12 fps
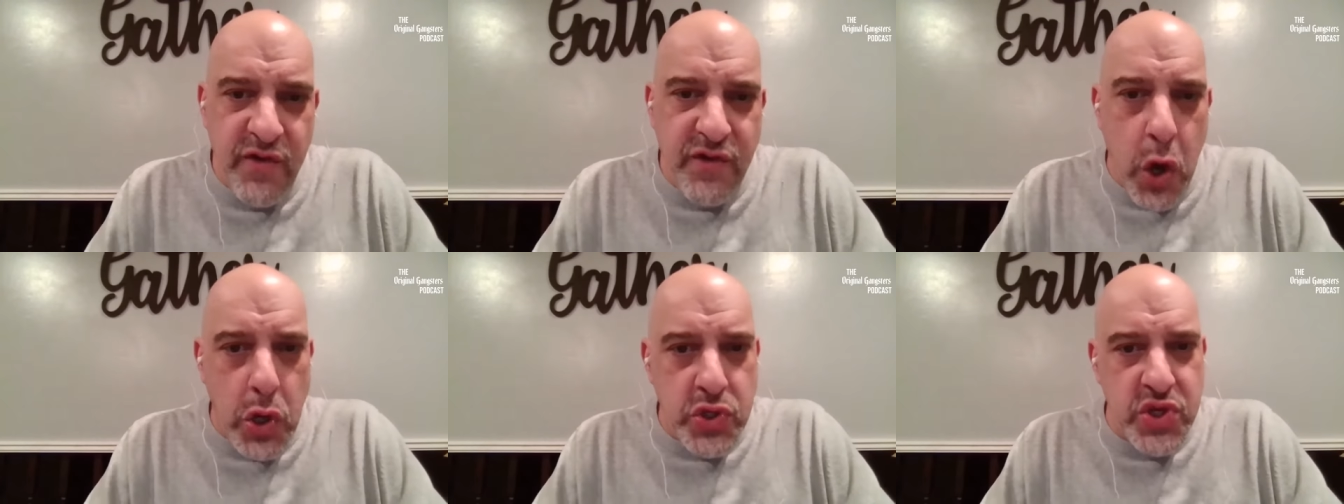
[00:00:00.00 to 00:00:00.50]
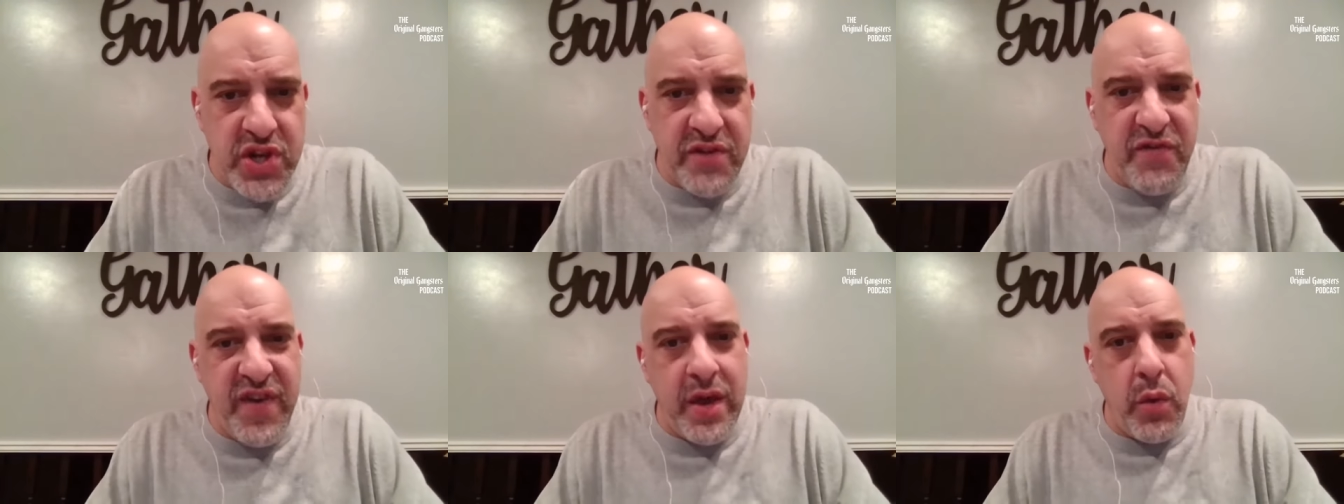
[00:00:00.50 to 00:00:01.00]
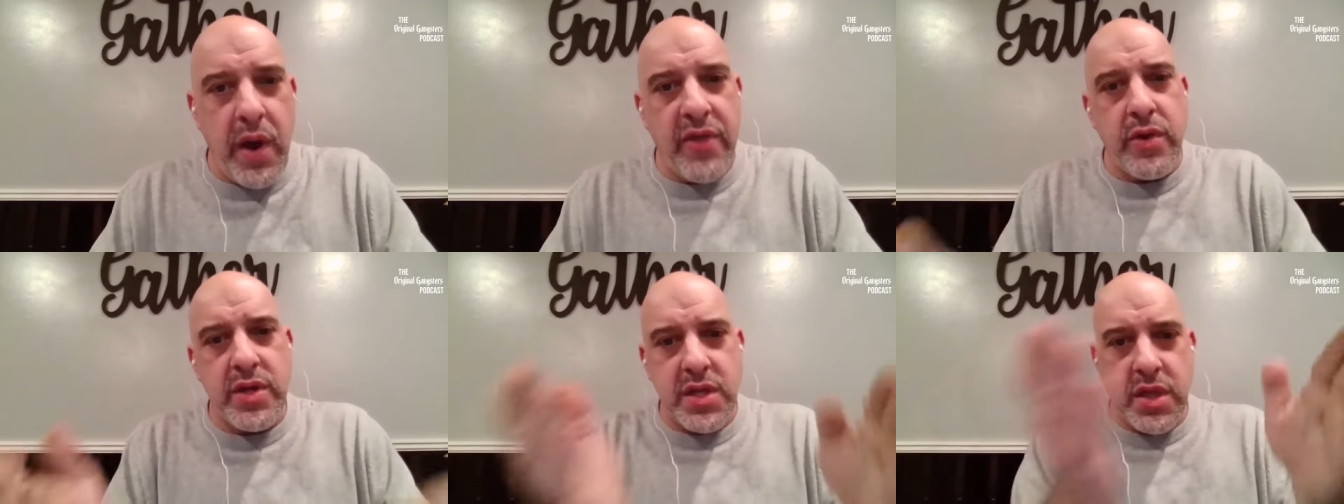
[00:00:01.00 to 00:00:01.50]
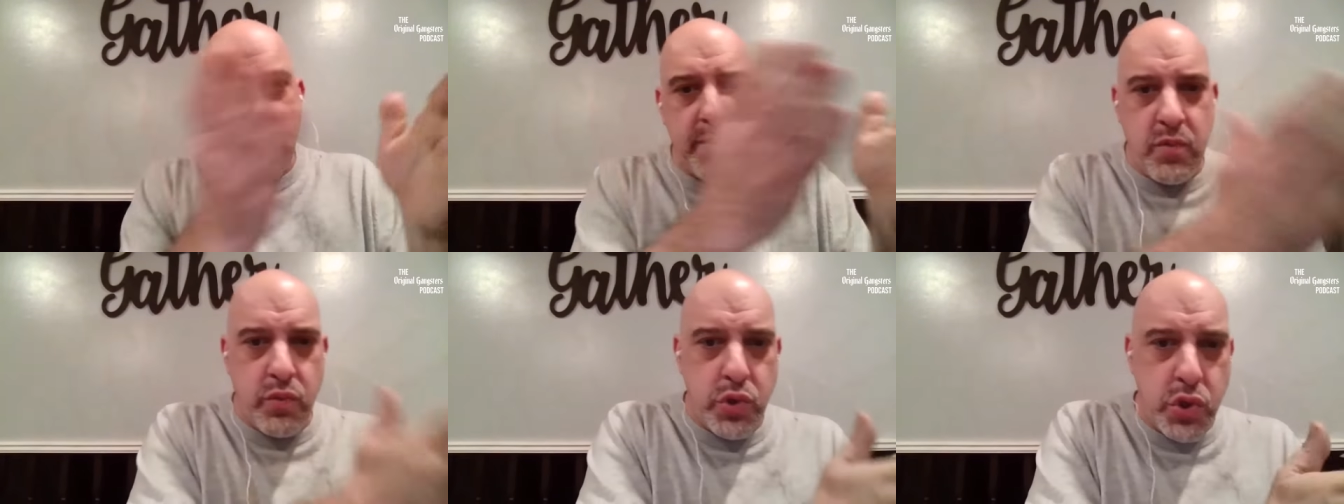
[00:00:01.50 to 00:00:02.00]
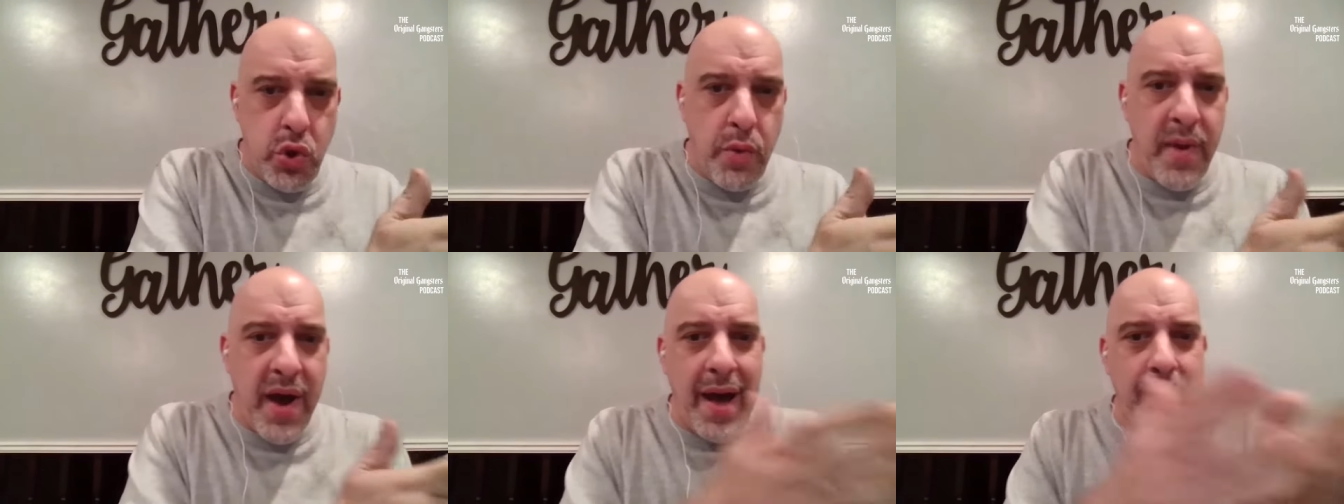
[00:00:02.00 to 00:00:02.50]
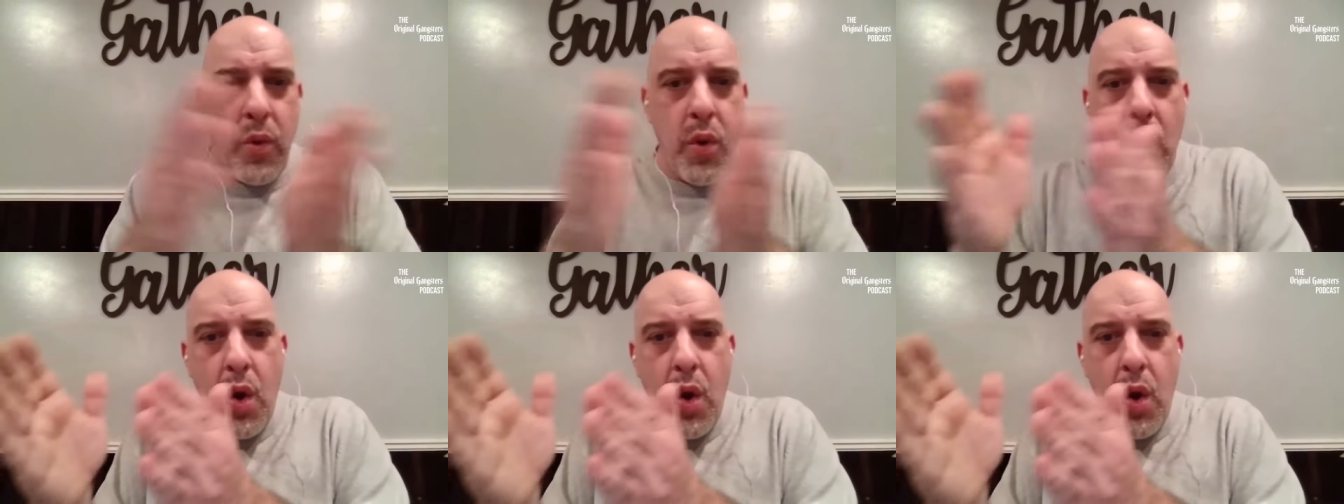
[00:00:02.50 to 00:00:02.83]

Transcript: falls to defeat, whether it's the Rizzuto mob